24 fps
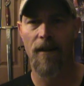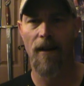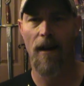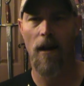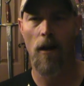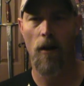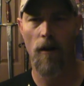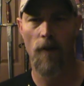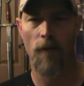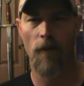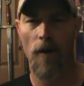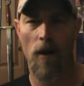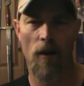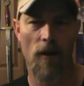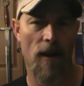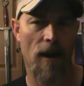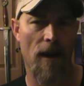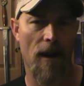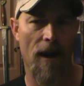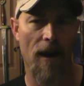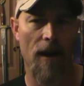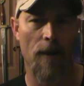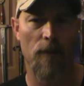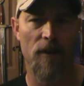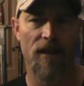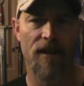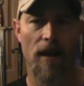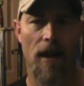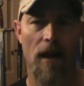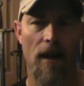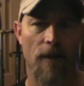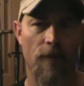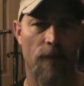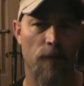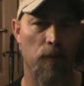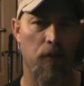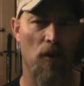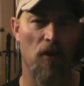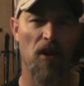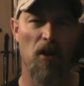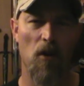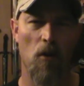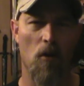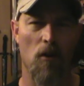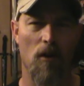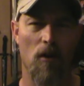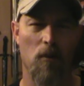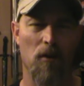it out, I found it on Amazon,
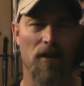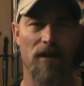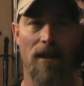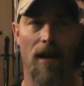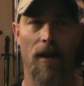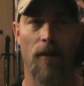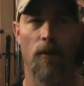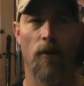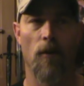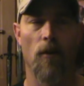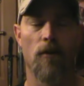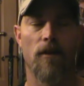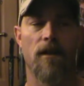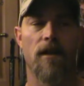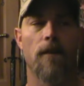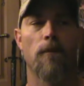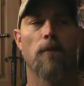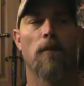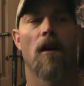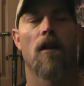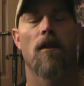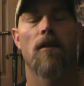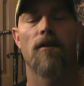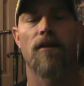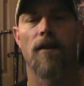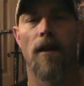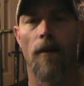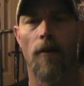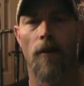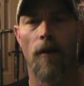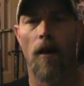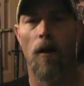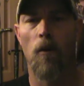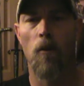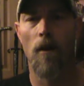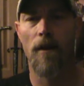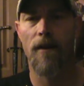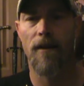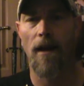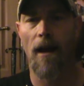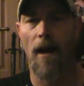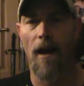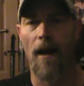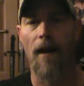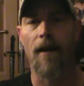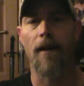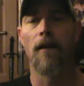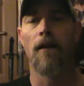pre-order was like 13 bucks, and I thought, what the
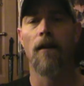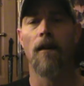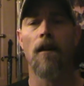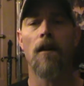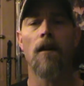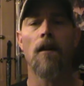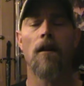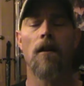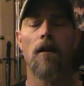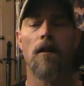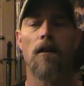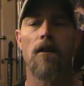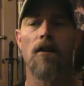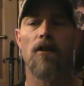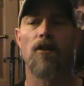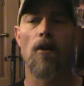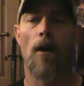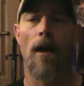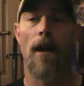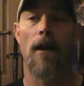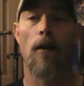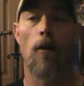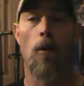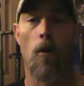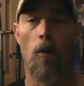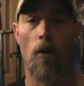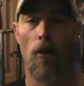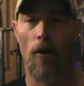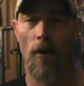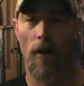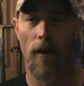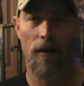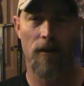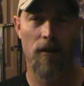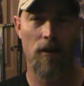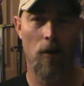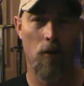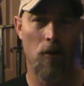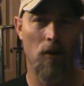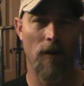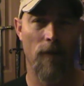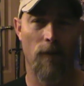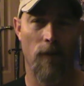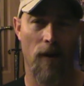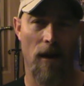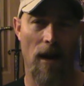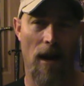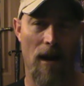heck. So I had ordered it,
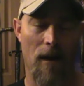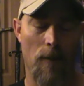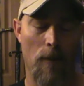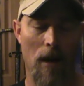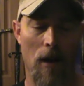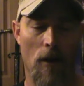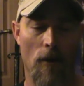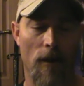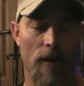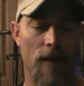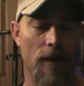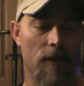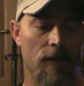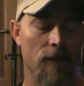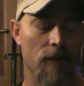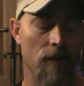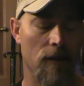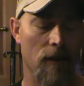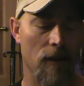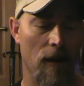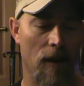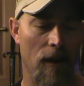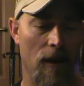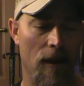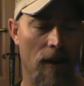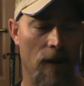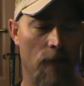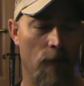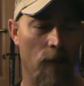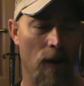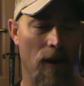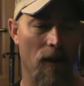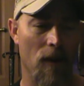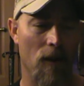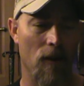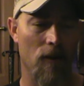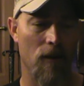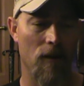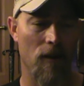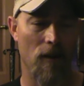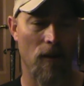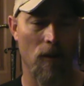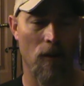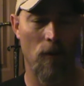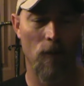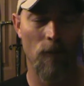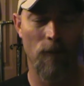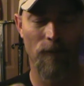totally forgot about it, and I figured, you
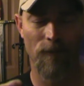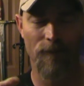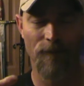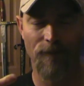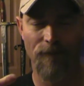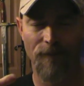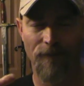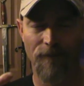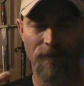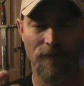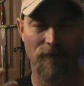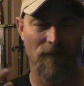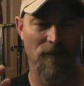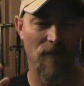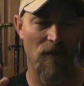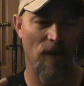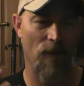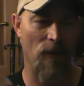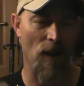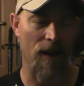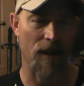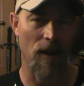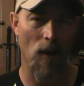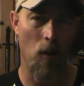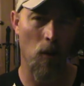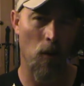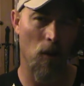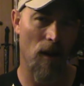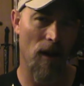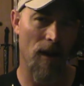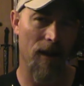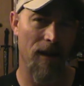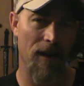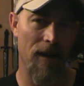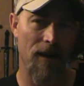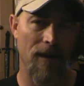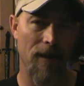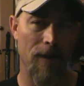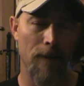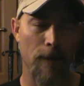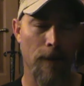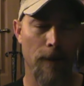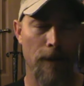know, if I don't like it,